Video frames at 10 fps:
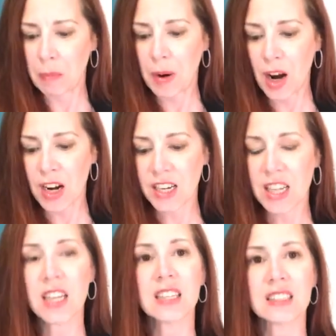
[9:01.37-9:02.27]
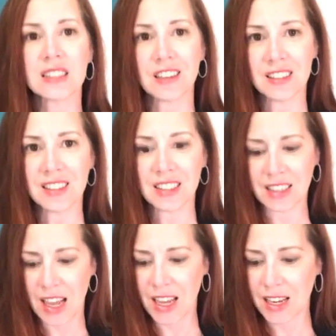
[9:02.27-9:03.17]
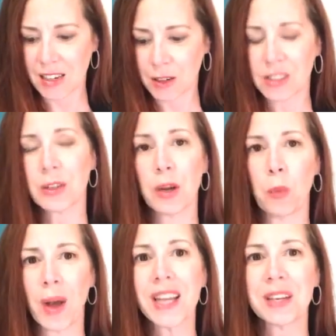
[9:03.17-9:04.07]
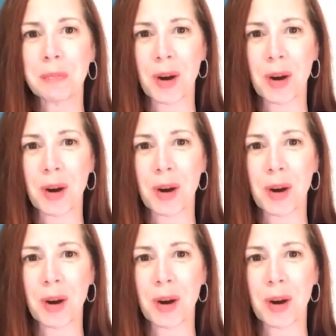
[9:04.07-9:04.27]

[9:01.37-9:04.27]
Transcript: Party Salsa Night, or sorry, White